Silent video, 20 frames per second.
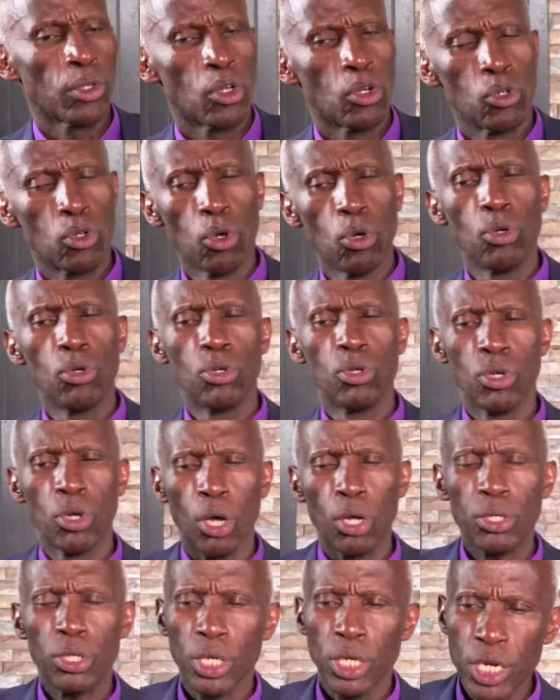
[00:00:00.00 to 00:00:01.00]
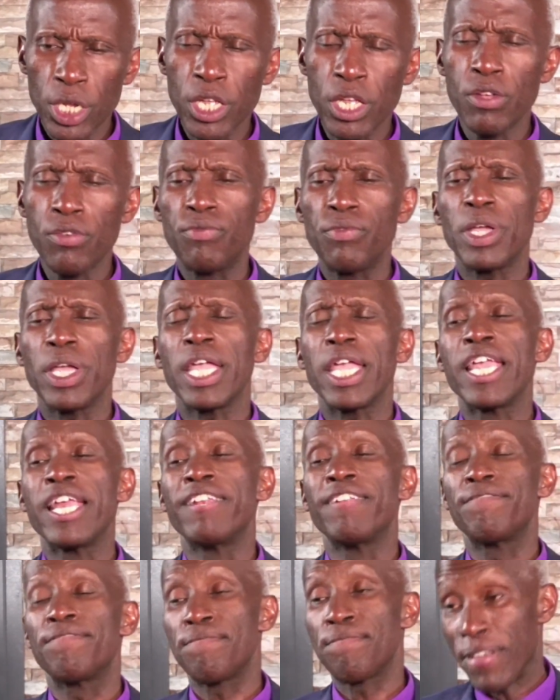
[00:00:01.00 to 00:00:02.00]
Do not live
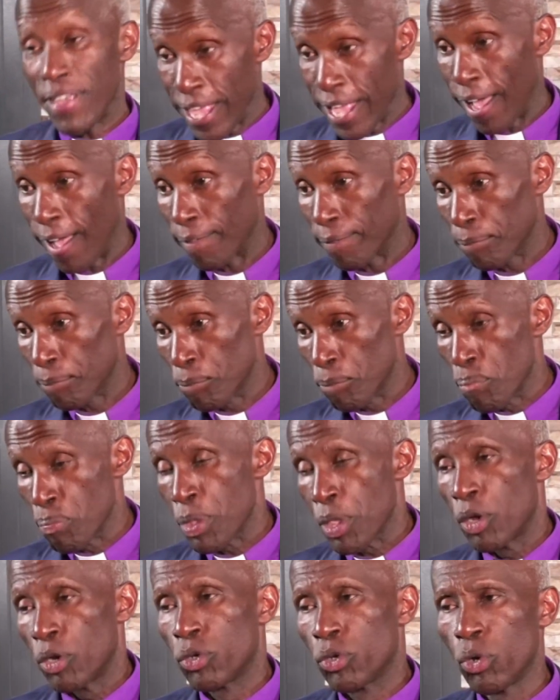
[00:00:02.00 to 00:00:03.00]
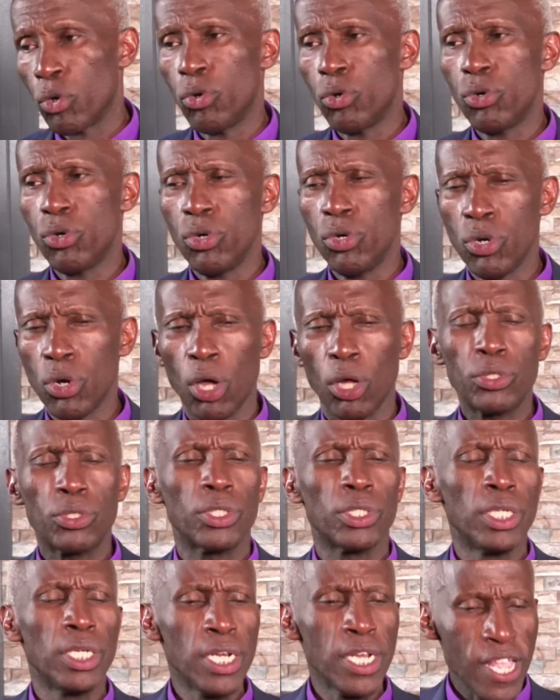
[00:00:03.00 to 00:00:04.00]
in fear. Do
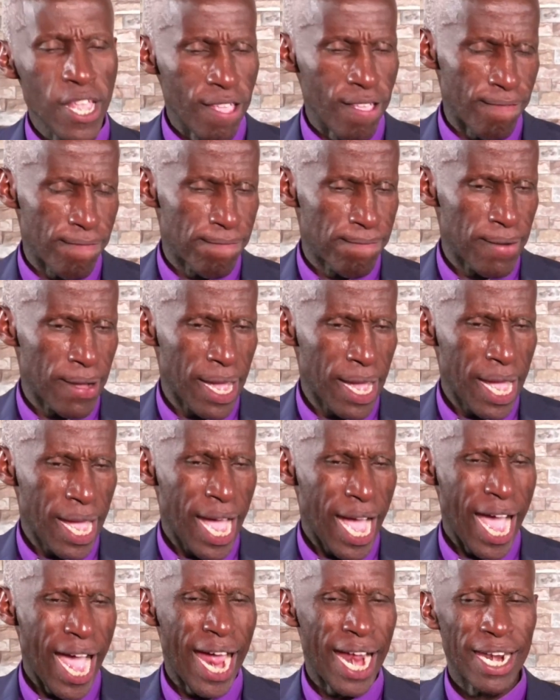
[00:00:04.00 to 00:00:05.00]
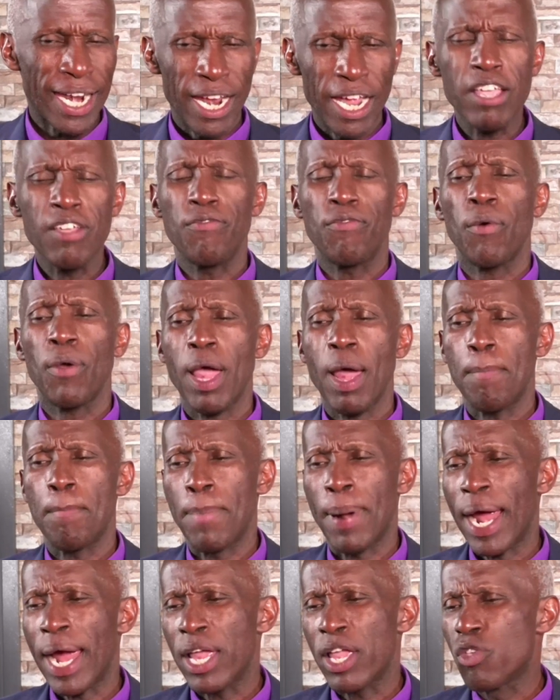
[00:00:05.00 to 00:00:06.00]
not live a life
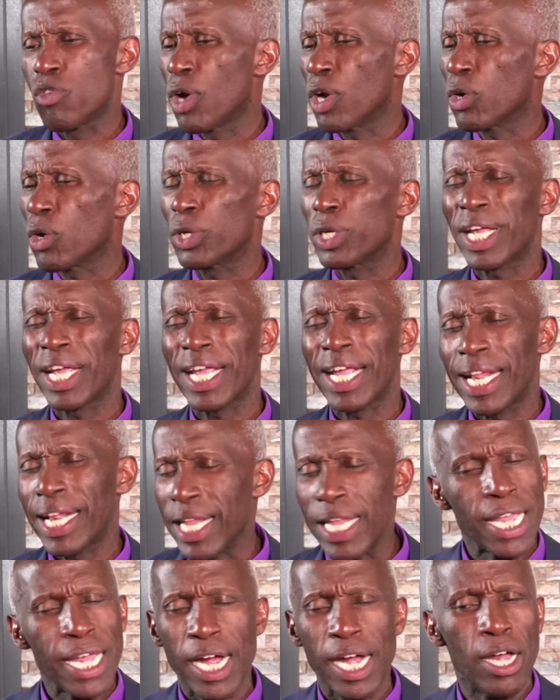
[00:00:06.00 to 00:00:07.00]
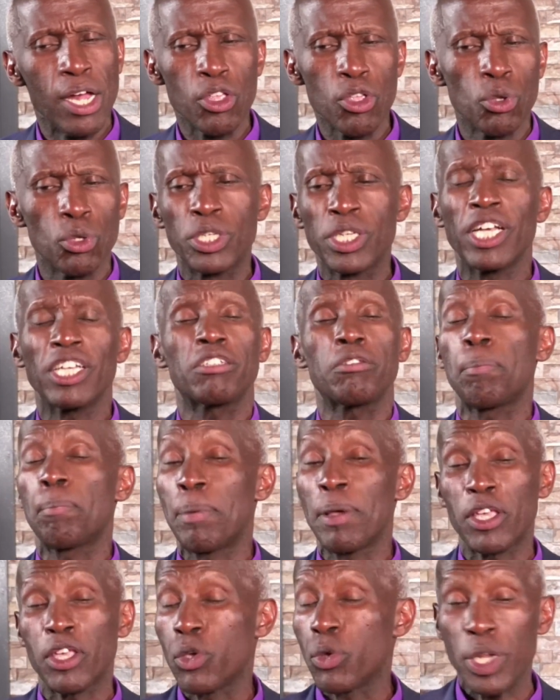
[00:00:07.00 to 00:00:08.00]
whereby you are not clear, you just
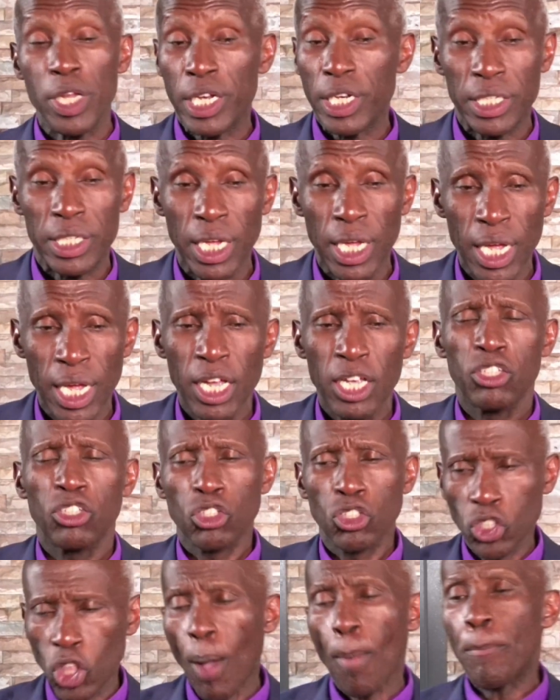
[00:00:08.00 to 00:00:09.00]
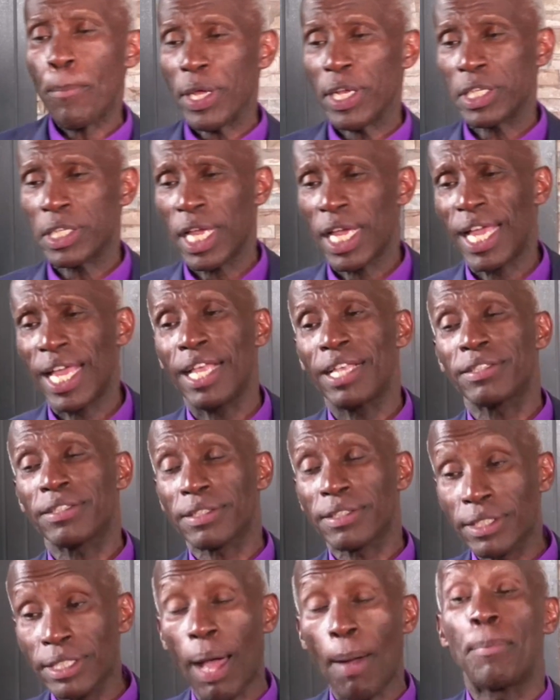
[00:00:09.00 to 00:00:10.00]
speculate. Stop it.
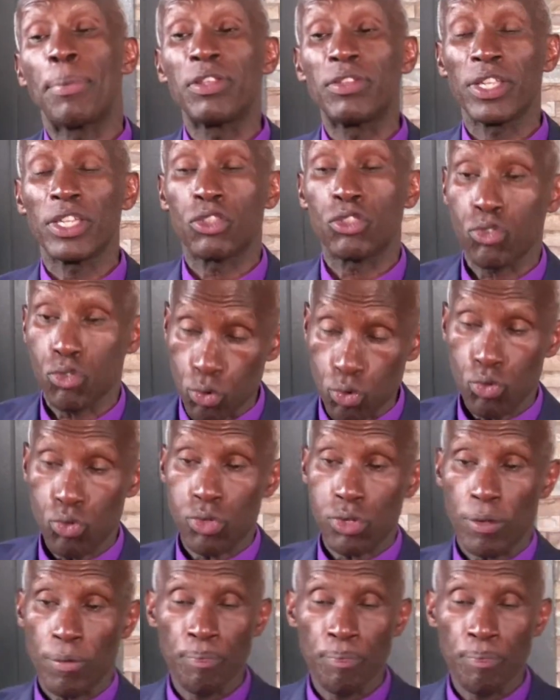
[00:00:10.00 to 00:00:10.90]
Establish the truth.